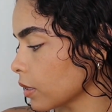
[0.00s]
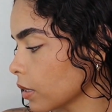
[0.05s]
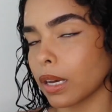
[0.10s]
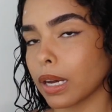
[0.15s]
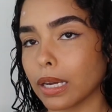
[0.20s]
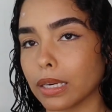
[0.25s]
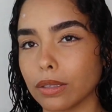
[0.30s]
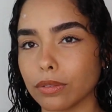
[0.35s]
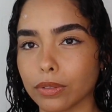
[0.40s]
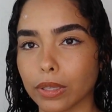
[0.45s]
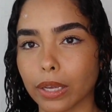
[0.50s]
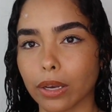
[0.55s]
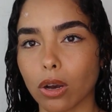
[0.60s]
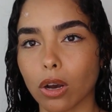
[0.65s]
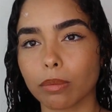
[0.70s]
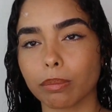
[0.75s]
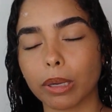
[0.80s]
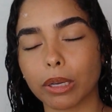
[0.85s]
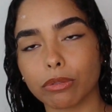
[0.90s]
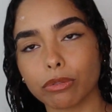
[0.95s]
kind of like
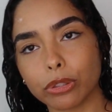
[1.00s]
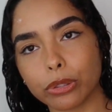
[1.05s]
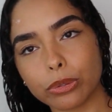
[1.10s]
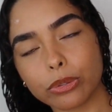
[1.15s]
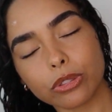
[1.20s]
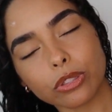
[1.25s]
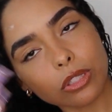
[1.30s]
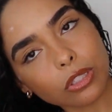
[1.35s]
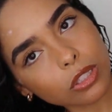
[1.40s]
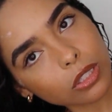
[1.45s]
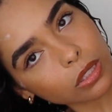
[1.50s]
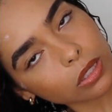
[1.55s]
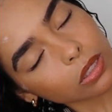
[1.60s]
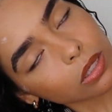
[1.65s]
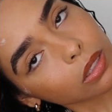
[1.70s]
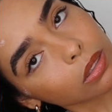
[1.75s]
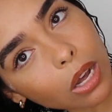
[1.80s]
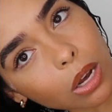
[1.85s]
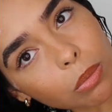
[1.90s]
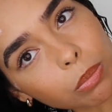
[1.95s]
on my roots to
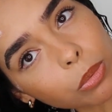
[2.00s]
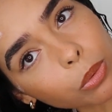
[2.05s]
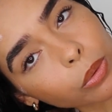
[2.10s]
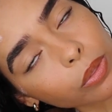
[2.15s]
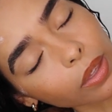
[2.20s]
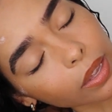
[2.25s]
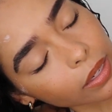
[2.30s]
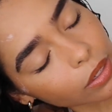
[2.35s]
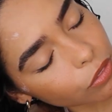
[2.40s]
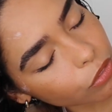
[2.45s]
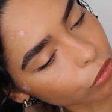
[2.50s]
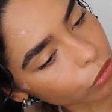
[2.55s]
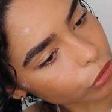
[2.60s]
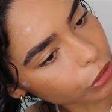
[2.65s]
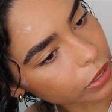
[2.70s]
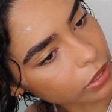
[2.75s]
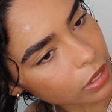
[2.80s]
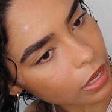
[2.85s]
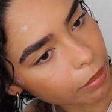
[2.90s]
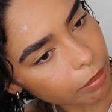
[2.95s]
just help with any
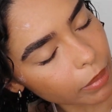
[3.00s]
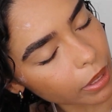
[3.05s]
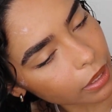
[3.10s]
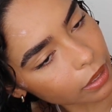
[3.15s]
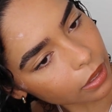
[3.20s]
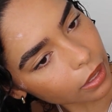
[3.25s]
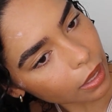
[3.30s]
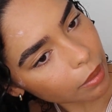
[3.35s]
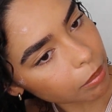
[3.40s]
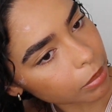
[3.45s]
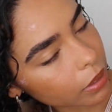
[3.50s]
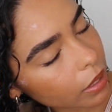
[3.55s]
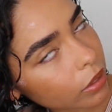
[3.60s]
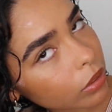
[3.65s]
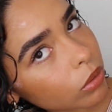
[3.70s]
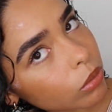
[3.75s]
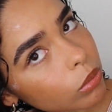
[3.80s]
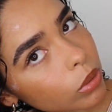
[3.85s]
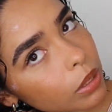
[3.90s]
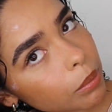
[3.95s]
frizz I might get, but I
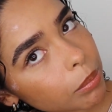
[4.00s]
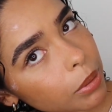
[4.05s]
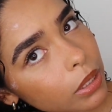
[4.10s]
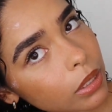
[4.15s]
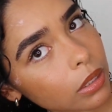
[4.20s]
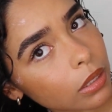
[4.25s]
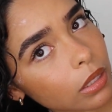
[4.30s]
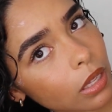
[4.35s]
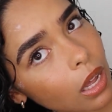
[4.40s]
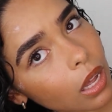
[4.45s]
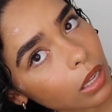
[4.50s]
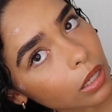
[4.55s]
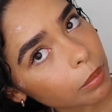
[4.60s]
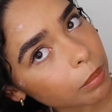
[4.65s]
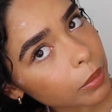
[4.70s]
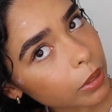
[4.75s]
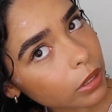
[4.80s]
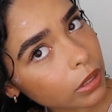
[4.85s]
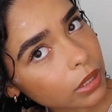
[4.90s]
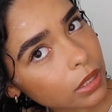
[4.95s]
don't want to put a lot
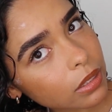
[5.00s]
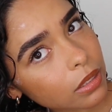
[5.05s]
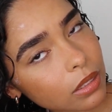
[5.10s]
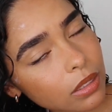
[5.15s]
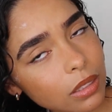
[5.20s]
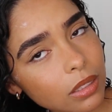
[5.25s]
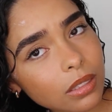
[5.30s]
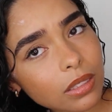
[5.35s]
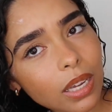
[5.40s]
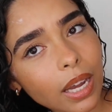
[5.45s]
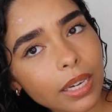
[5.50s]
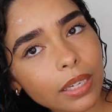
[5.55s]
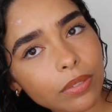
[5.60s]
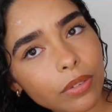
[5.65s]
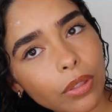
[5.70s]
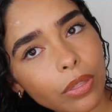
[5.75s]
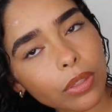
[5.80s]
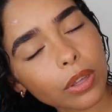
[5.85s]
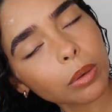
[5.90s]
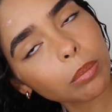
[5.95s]
up there because this is kind of
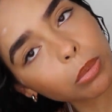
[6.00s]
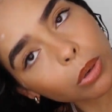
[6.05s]
a thick